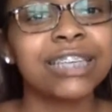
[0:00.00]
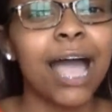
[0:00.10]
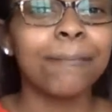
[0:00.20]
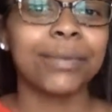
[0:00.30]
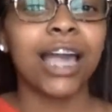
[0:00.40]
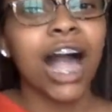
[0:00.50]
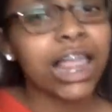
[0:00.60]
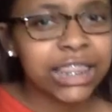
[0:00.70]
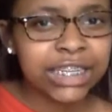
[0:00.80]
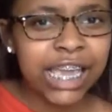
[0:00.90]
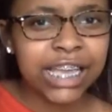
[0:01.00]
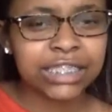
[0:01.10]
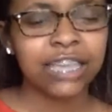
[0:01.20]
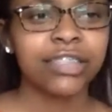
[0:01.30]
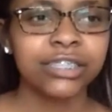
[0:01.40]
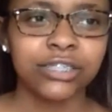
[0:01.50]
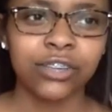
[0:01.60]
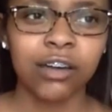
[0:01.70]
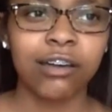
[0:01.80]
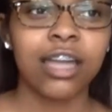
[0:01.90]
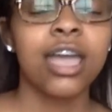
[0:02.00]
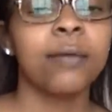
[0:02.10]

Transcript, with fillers: Happy Holidays. That's a song.